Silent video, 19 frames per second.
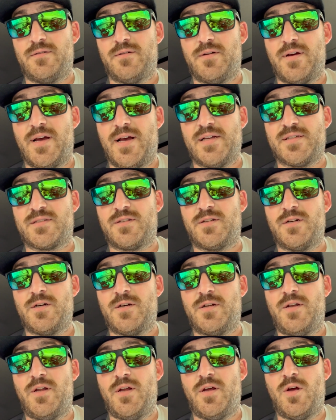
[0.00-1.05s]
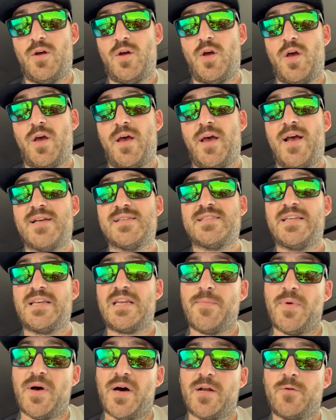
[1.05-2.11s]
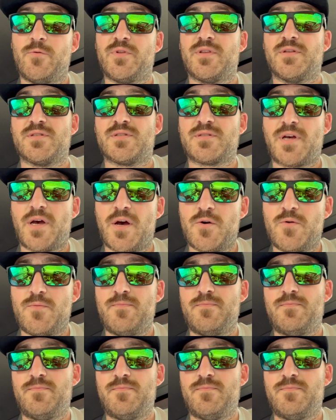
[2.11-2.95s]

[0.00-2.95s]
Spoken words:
As good as anybody with the scope.